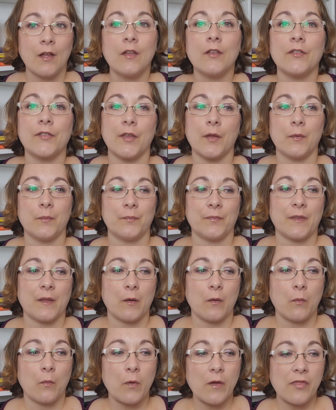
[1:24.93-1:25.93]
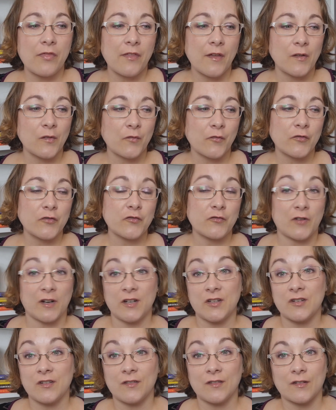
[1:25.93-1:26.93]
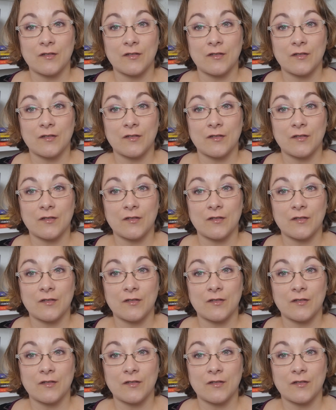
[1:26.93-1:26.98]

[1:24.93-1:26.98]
So with those frustrations,